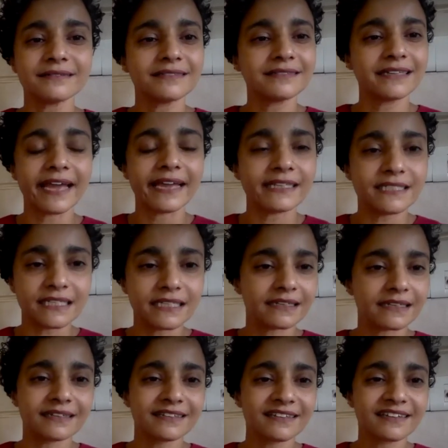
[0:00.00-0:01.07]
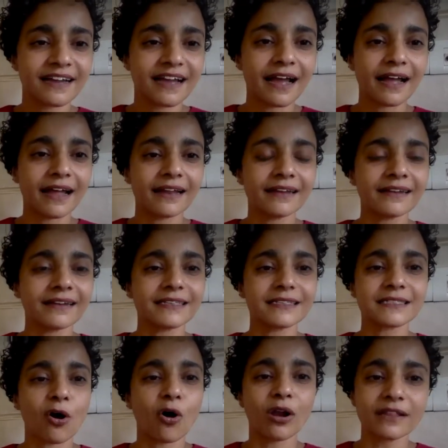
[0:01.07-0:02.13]
KG and
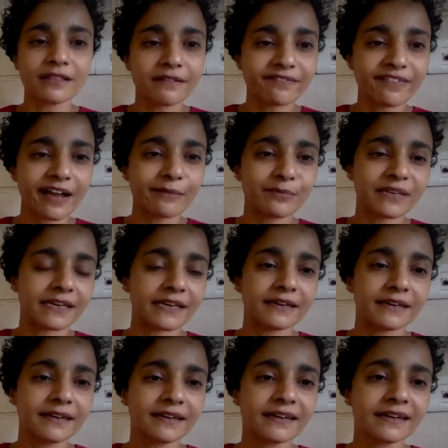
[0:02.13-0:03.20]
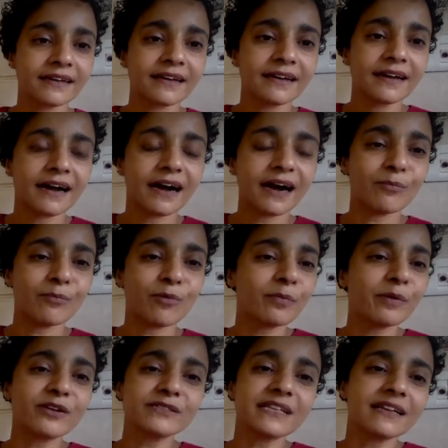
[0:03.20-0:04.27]
it's all in the family. Or
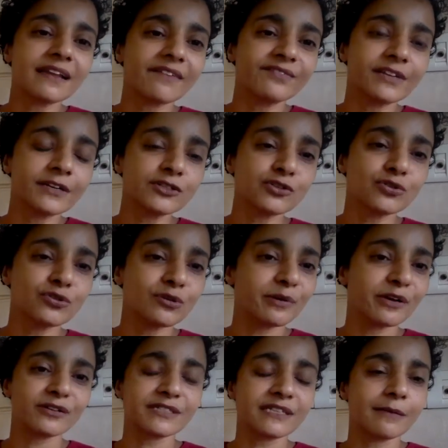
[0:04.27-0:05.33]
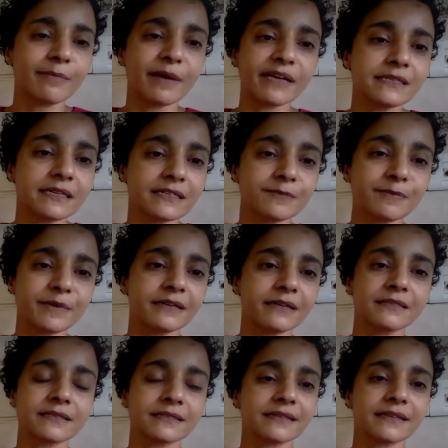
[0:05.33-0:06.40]
because they love their school, because their best
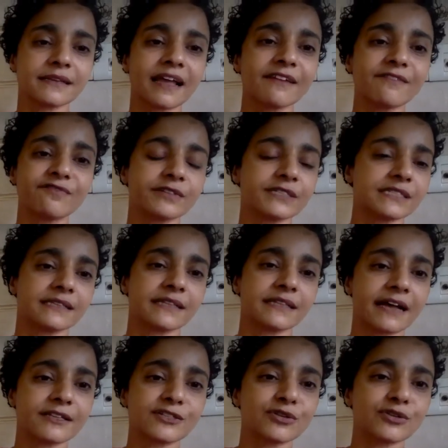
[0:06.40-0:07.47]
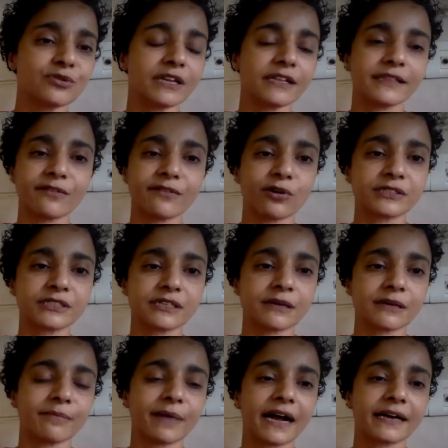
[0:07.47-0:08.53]
experiences in life was in that school and they want to
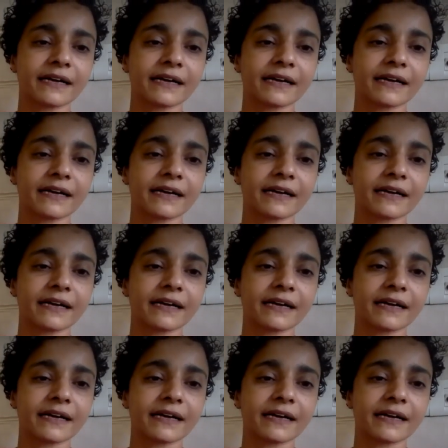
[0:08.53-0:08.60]
come back.